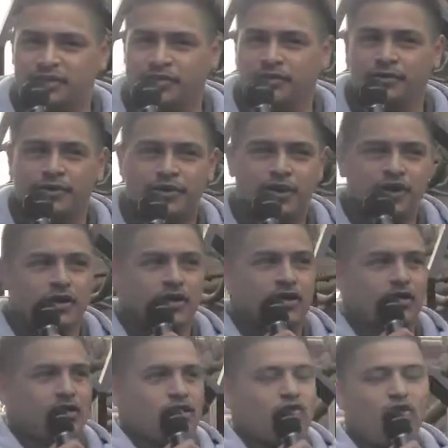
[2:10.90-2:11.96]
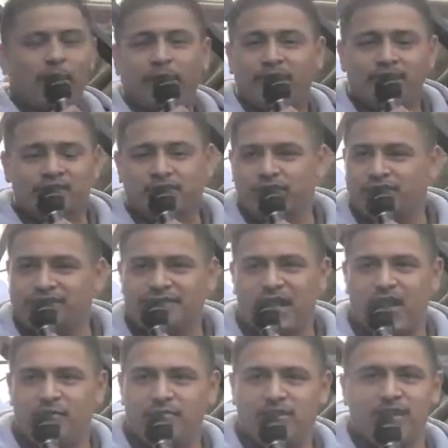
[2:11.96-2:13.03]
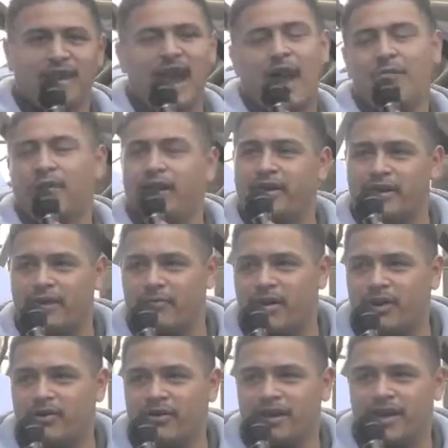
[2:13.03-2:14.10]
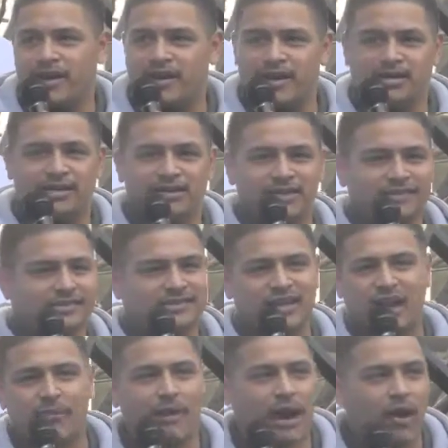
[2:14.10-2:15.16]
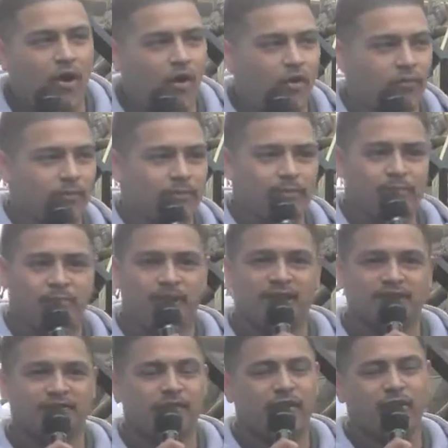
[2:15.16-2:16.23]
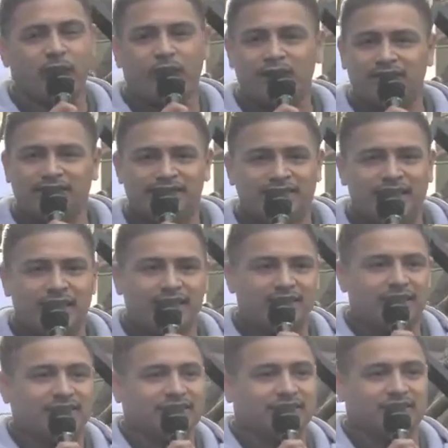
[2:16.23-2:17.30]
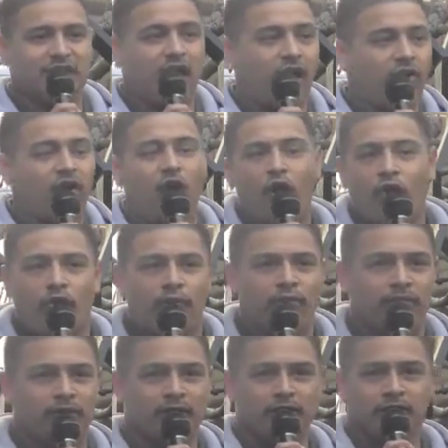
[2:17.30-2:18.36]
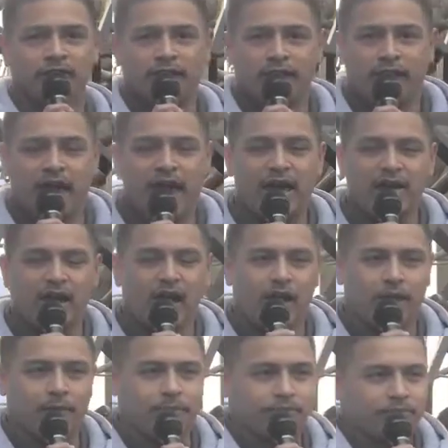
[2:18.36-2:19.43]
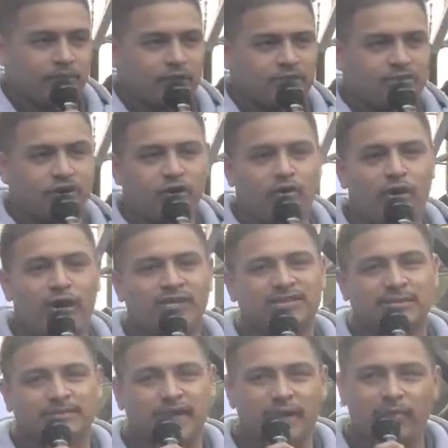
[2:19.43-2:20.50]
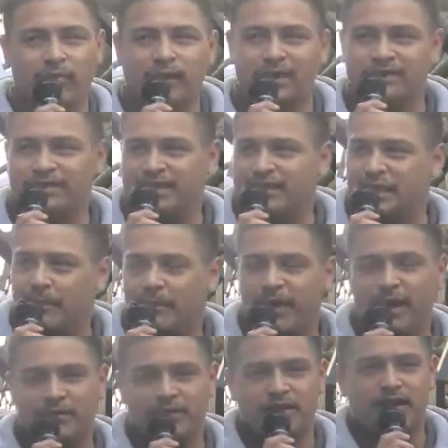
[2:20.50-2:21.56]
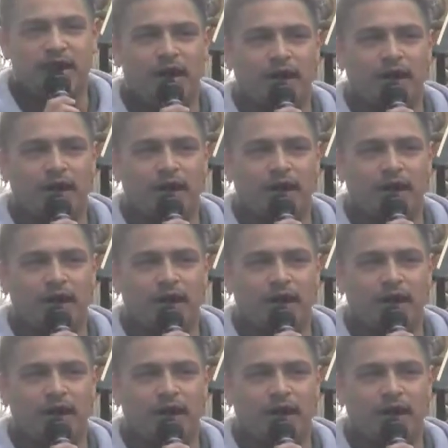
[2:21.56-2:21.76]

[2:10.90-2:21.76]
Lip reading: to, nobody's going to tell me that I'm not an American and that this is not my home. Because no matter what they say, this is our home. And so in September 18, they picked me